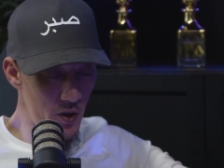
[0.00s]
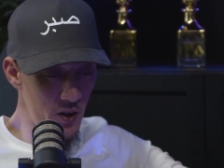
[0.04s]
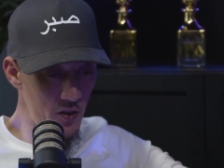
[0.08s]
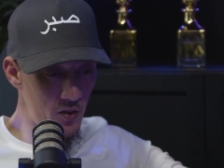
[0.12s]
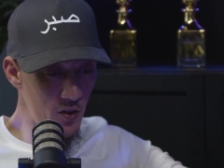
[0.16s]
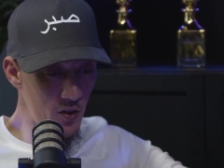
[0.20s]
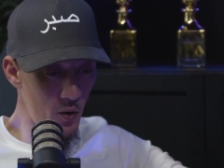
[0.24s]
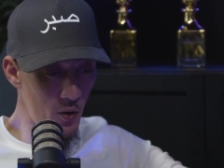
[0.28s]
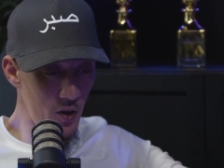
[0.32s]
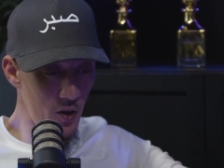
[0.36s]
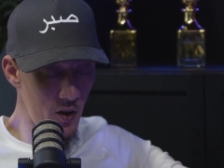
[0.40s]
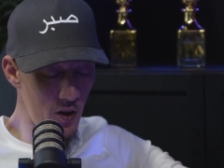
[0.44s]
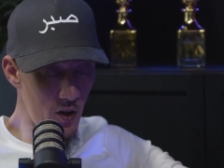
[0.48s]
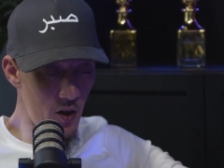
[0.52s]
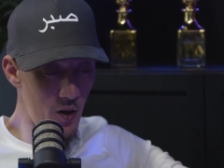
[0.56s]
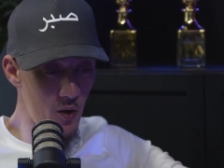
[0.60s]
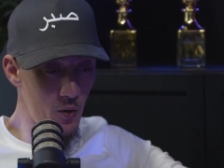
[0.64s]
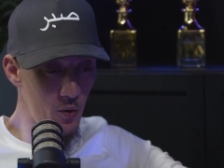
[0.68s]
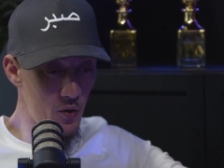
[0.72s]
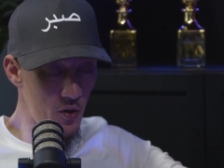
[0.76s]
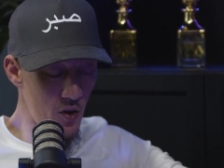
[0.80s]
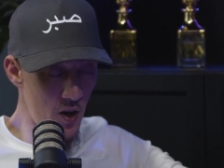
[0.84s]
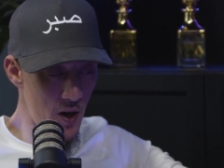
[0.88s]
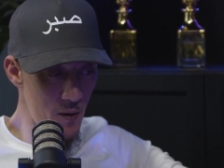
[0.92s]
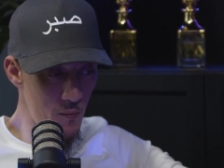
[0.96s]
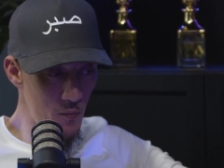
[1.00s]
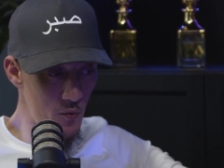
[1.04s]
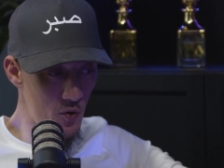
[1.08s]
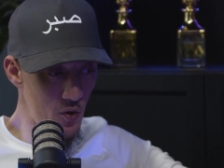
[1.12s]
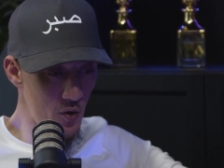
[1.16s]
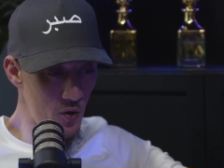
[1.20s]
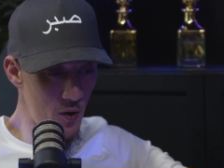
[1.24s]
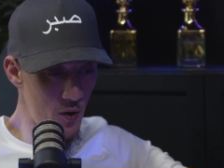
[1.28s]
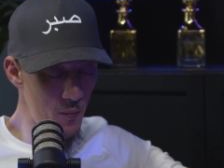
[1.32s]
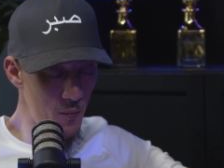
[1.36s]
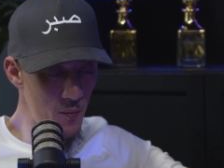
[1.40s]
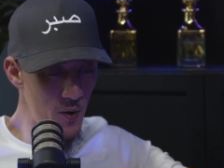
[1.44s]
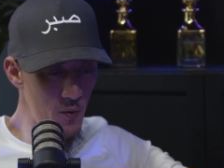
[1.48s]
resale at the whole time, do
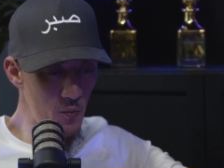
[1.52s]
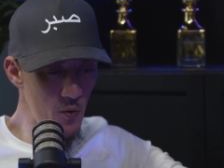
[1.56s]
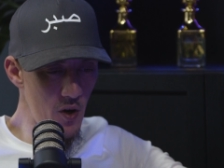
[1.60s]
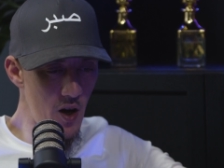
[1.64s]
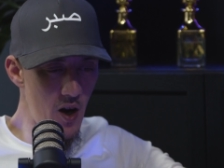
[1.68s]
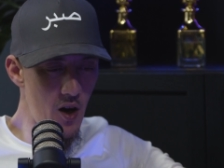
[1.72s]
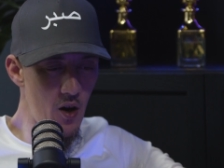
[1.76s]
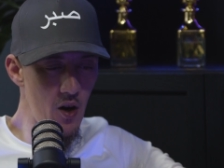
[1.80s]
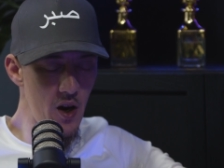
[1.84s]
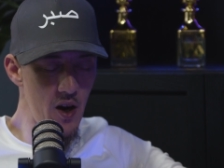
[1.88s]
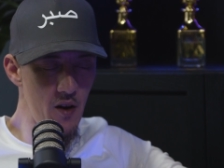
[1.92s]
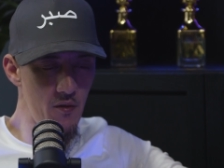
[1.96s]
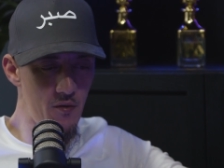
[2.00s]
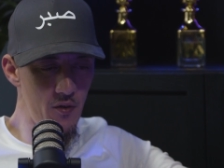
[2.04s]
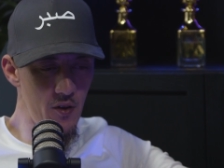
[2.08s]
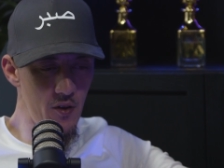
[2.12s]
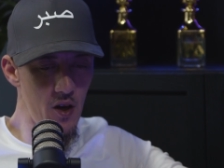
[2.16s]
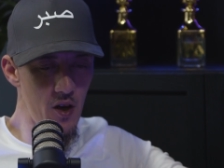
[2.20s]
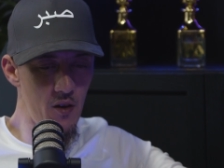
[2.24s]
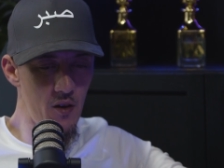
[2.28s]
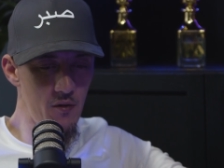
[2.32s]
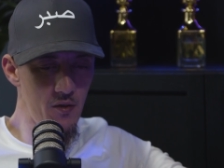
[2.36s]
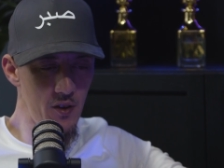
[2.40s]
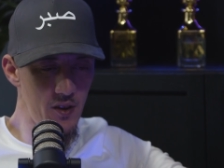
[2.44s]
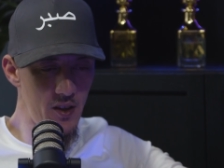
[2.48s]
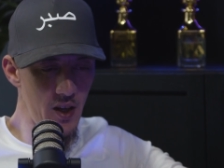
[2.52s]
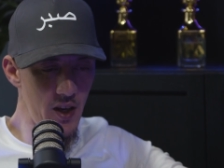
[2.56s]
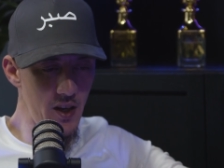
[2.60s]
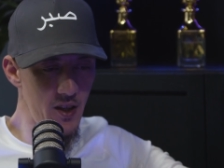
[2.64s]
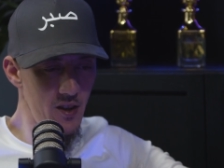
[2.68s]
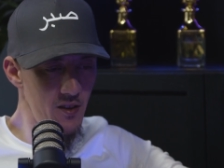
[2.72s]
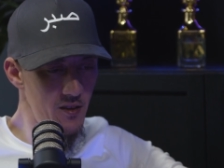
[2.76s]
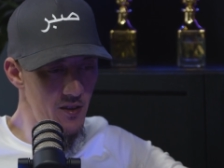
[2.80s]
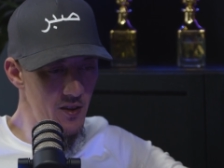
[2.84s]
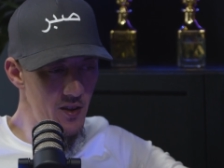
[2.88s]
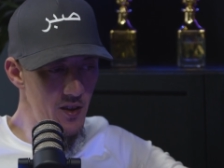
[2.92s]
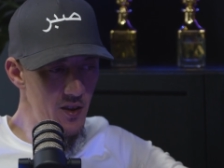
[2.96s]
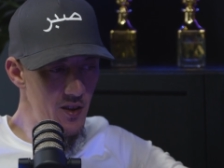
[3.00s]
you know what I mean? We're out every other
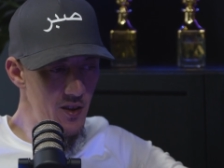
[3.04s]
day.